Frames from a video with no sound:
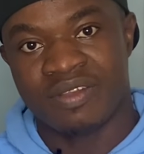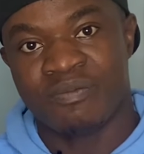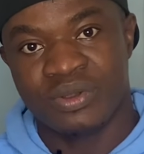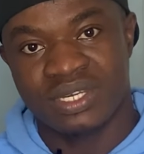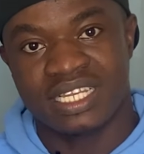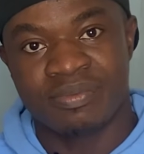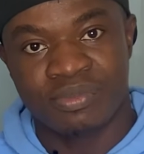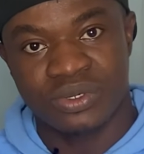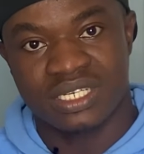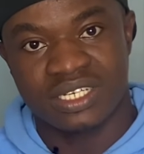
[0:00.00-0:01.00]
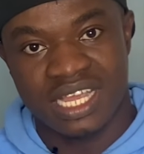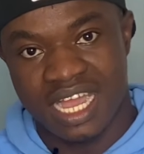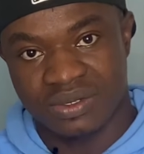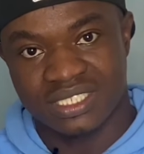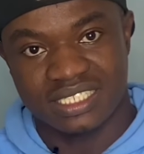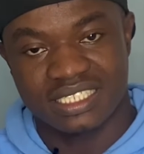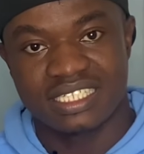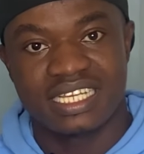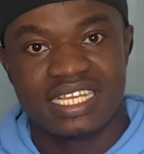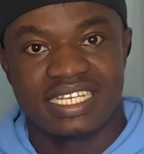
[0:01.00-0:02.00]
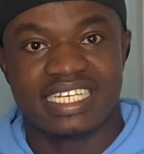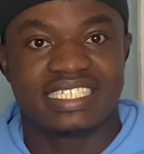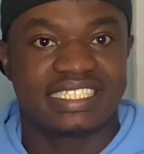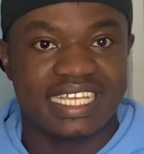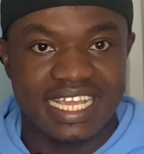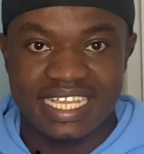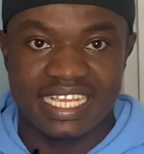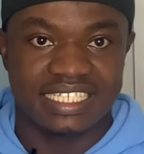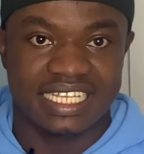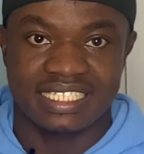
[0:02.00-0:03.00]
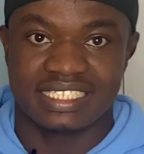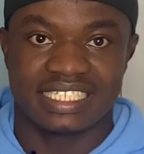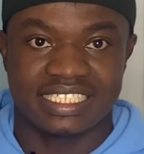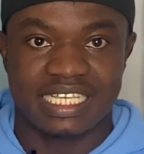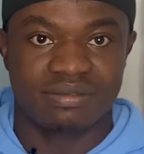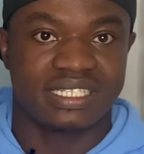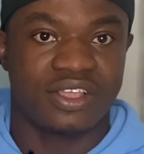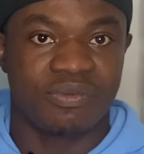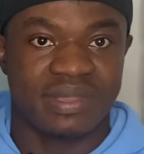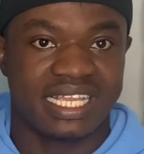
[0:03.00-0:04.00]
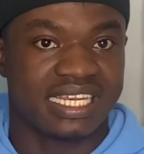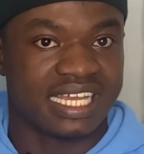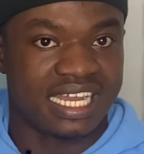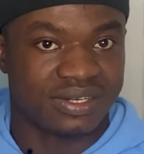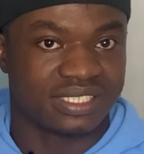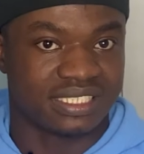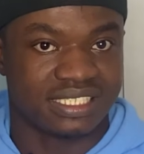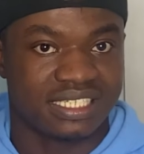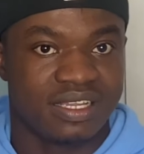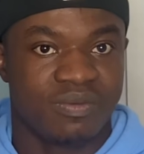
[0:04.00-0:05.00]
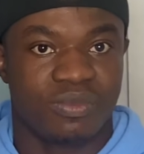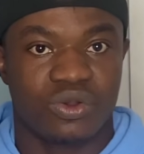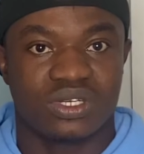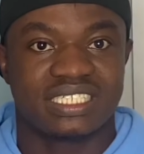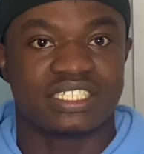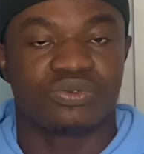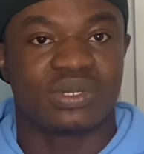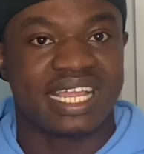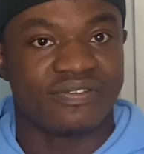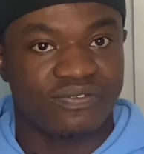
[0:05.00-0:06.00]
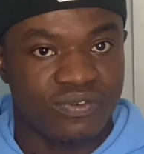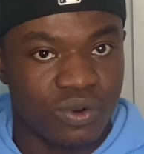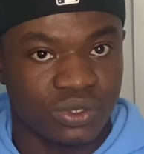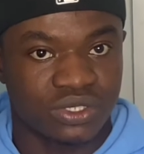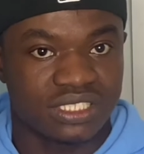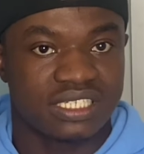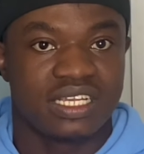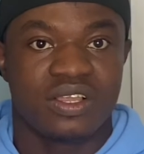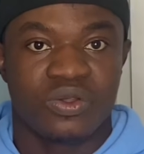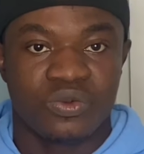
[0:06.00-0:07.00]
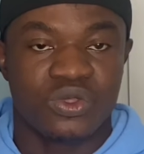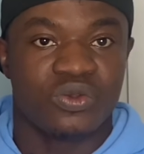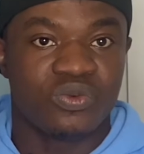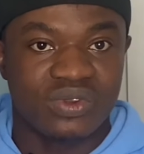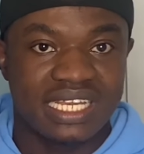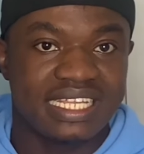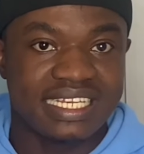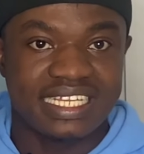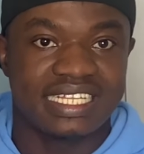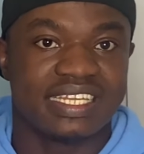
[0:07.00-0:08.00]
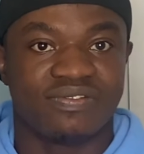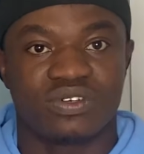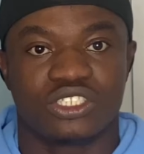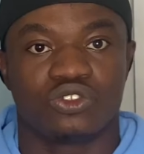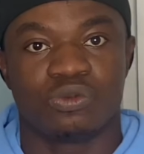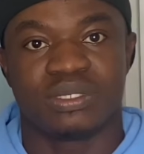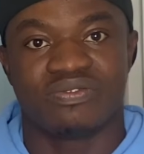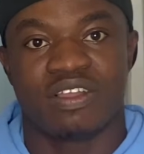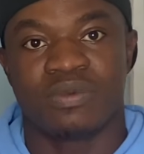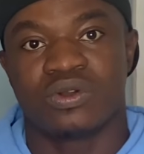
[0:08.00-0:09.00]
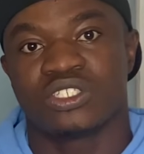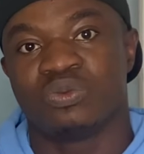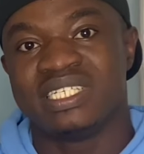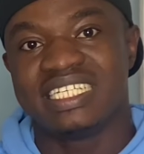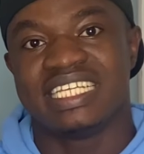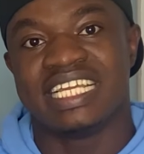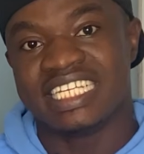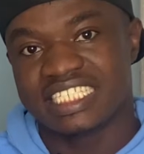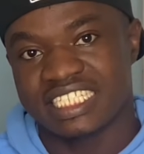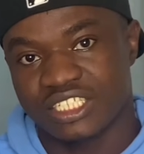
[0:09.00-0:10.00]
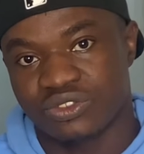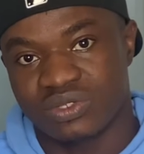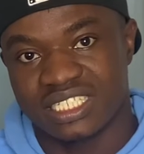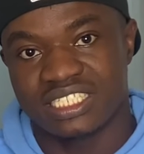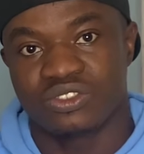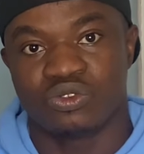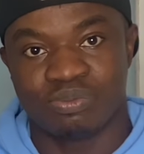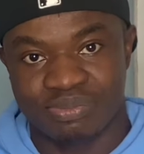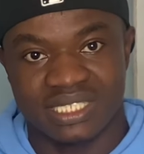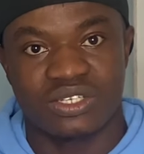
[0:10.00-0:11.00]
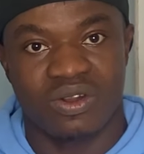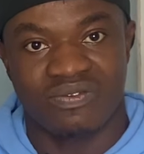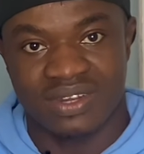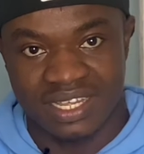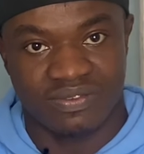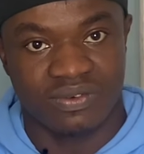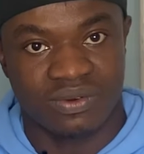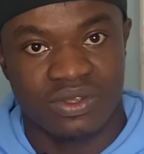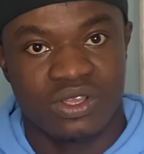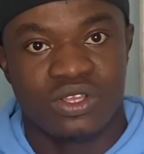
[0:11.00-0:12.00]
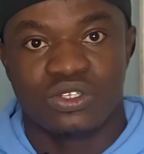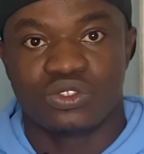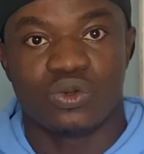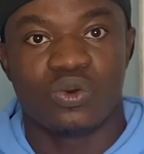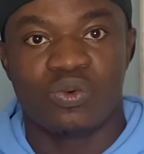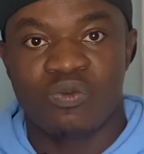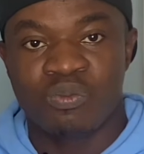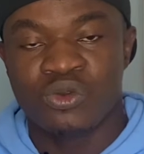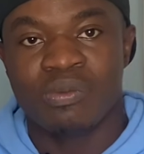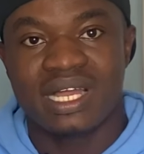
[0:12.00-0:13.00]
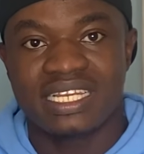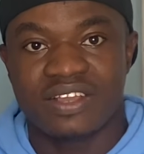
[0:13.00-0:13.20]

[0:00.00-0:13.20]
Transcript: building houses, the staircase, as in the steps that you make in the houses, because it's reinforced, we really need the 42.5 because we need the initial strength to be of level. So normally the